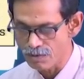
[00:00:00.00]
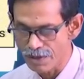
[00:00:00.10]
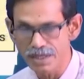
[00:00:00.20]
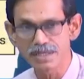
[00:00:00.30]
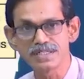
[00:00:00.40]

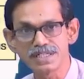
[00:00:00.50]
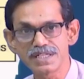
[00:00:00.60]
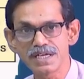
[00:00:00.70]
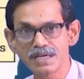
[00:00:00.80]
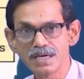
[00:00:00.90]
going in
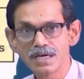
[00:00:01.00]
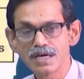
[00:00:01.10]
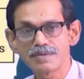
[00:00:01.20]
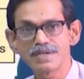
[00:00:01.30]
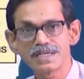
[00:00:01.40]
detail
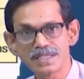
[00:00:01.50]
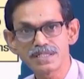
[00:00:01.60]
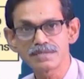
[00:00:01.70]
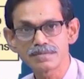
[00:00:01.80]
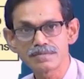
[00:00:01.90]
of the
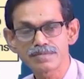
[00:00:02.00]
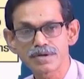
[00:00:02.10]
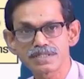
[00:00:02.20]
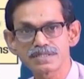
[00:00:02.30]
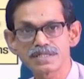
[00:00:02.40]
antigen
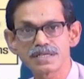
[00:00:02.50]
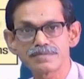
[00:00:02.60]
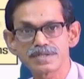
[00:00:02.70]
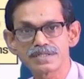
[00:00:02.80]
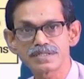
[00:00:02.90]
processing
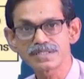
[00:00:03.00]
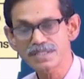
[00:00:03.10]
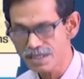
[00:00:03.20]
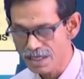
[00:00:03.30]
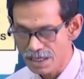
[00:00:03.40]
and
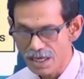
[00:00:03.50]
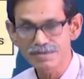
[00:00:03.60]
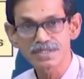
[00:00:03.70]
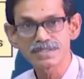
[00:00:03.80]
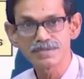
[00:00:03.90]
presentation, I
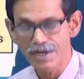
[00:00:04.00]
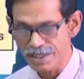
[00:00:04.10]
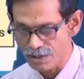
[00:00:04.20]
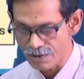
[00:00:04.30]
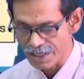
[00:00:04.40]
am just
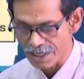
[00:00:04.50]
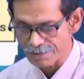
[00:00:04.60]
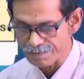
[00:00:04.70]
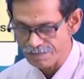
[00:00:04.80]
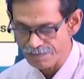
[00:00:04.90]
reminding you again.
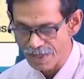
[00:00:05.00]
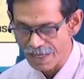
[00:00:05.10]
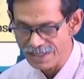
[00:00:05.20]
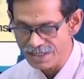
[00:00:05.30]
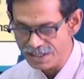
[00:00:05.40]

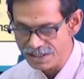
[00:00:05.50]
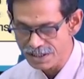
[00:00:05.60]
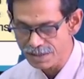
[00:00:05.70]
And these